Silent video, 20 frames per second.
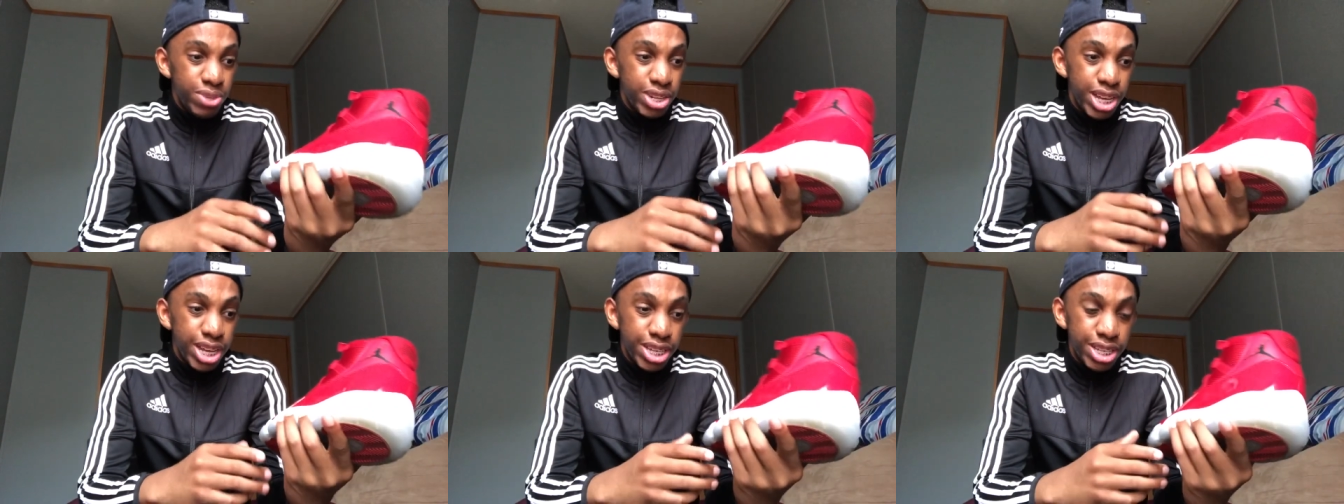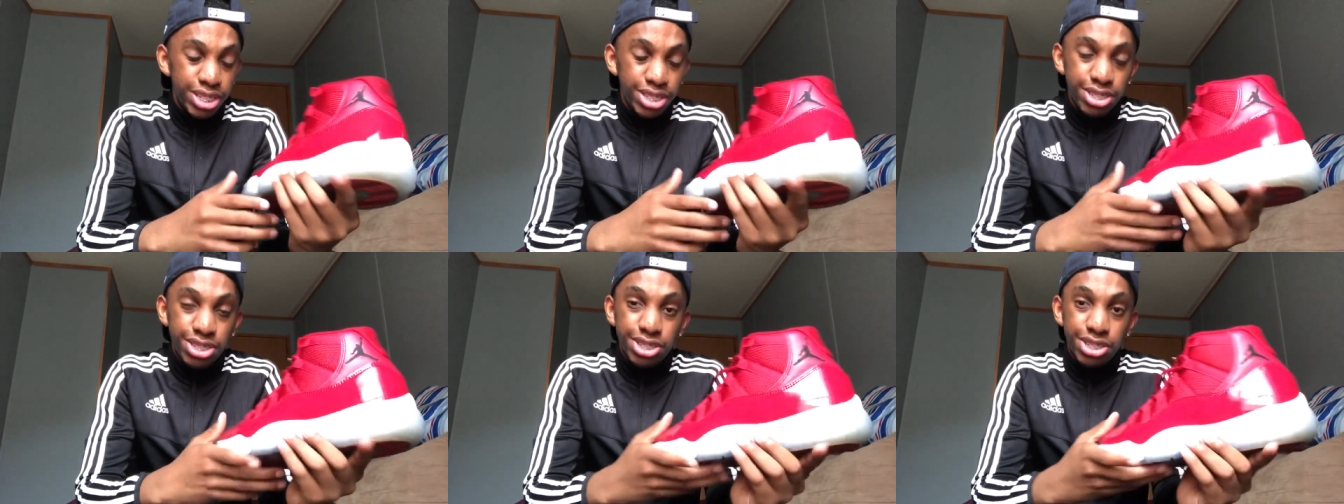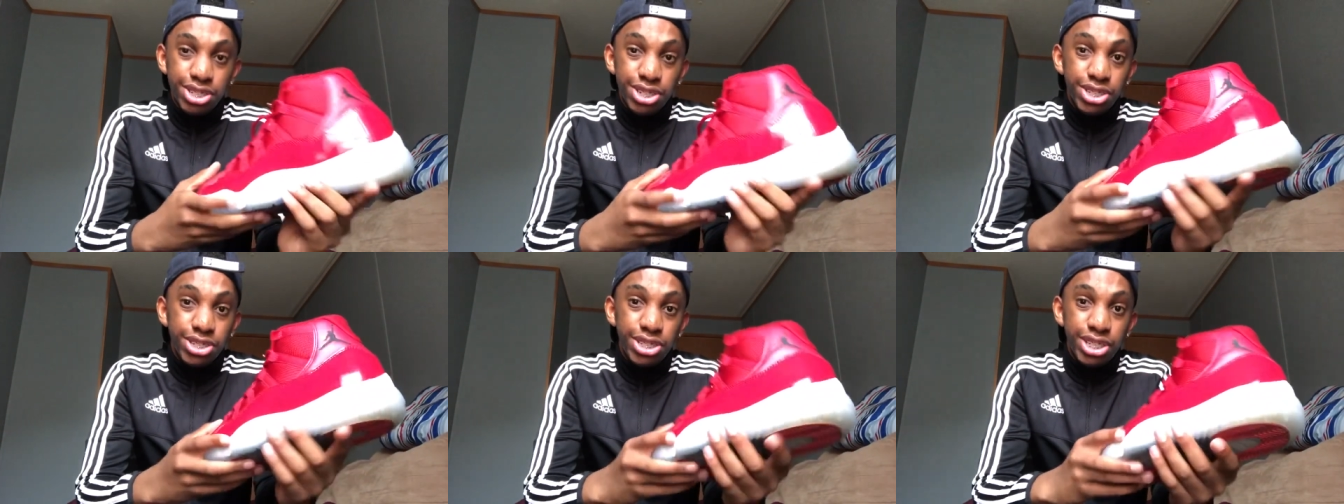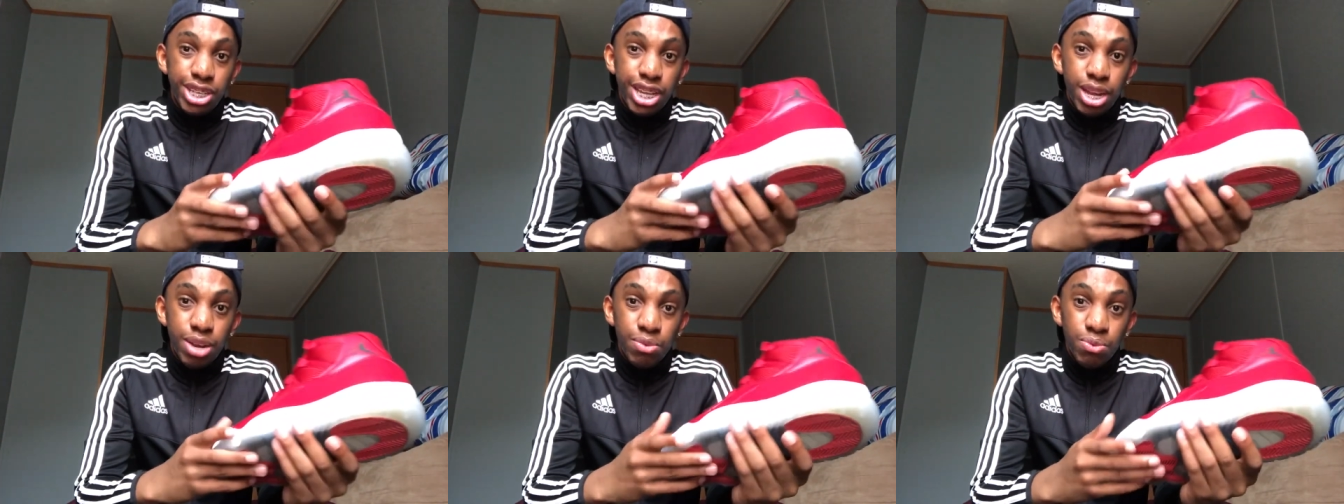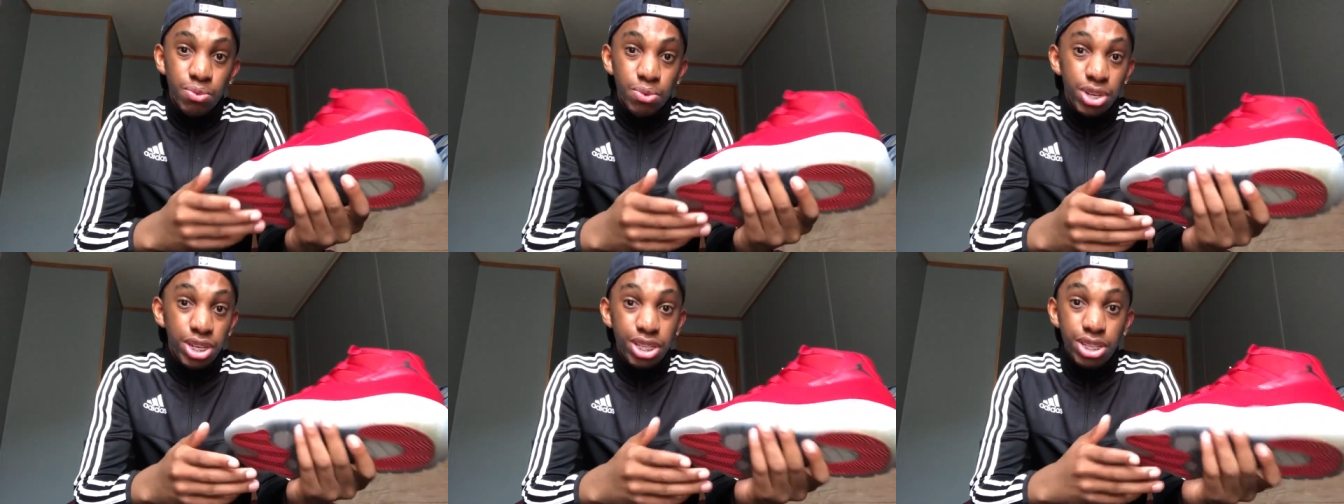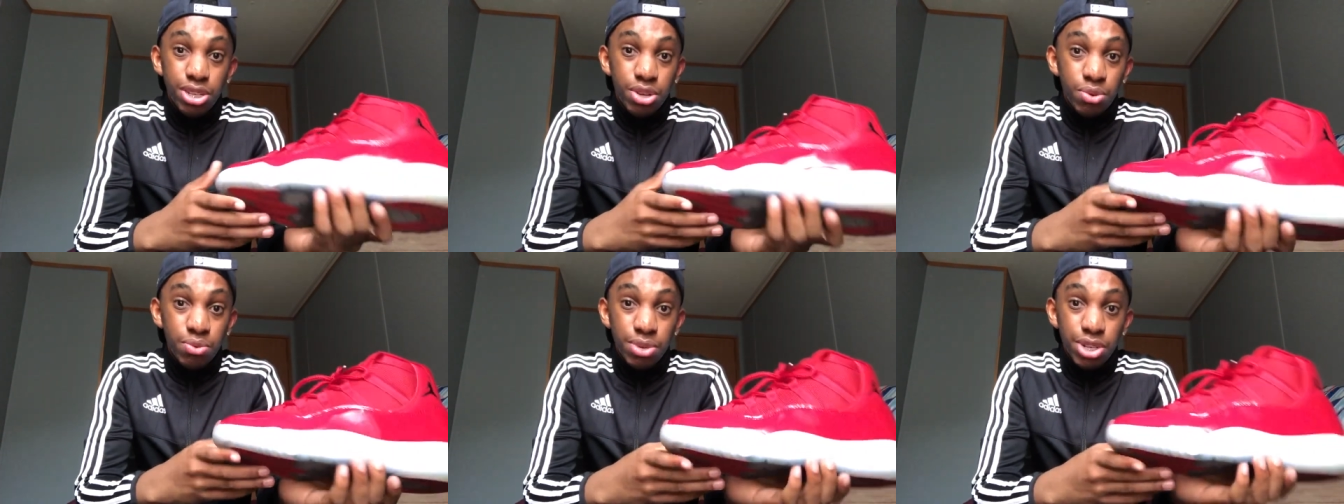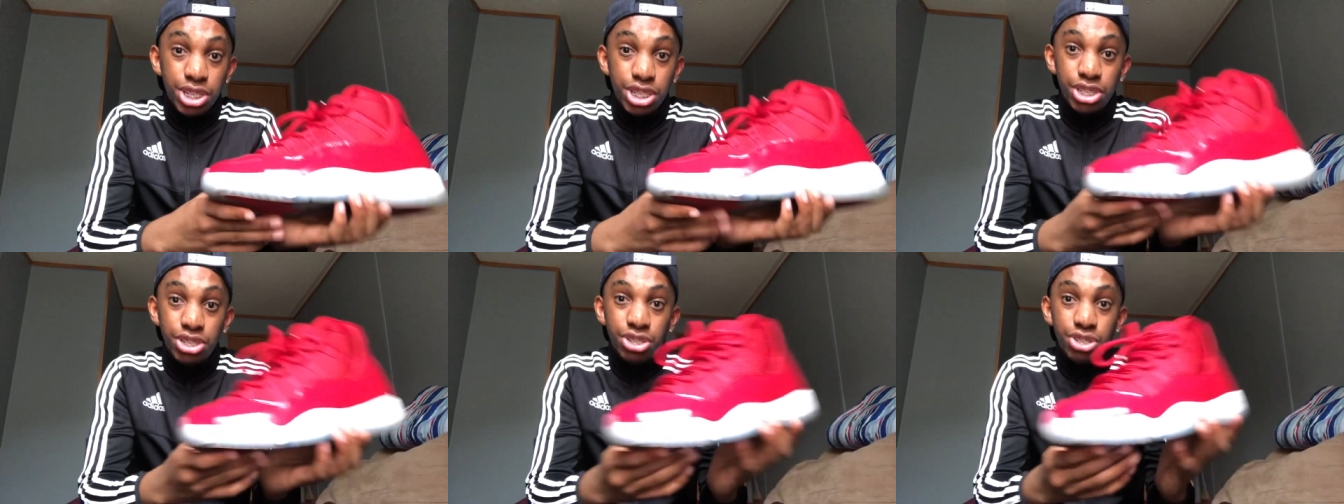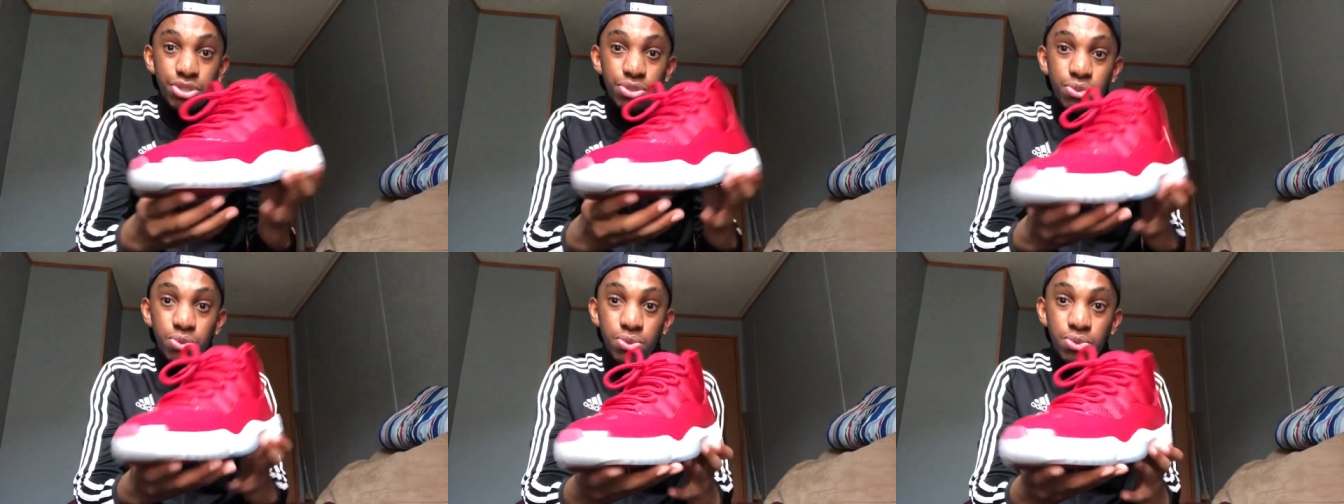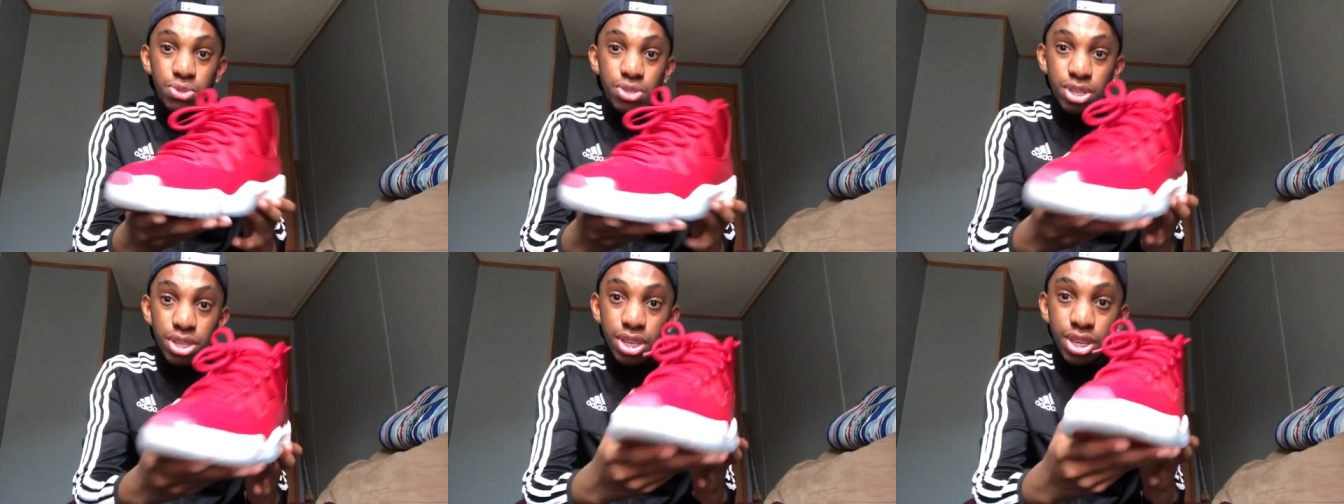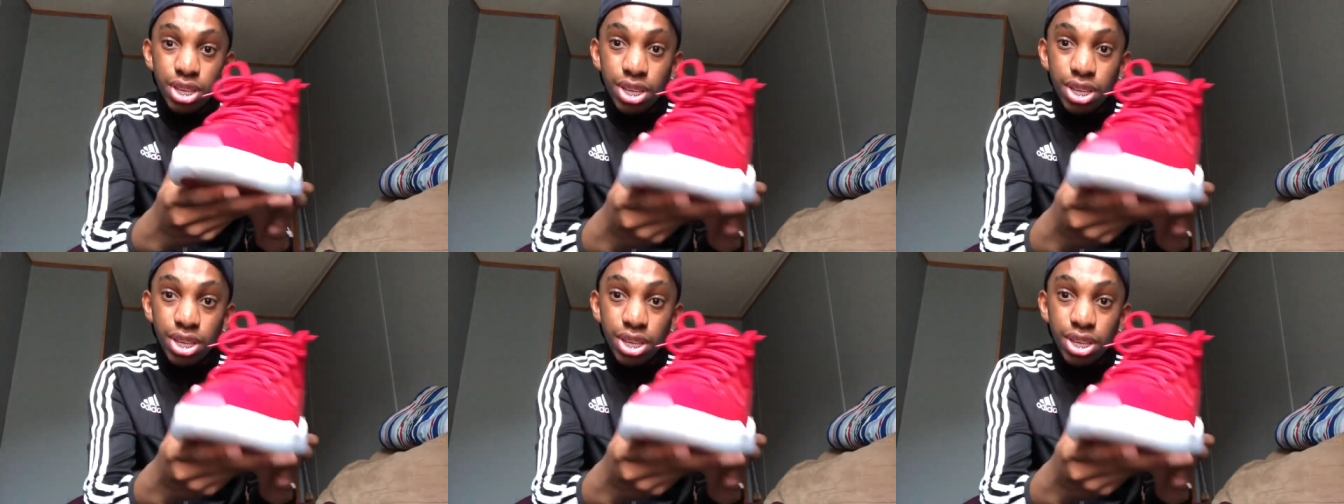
Like, seriously, I really don't wear these shoes.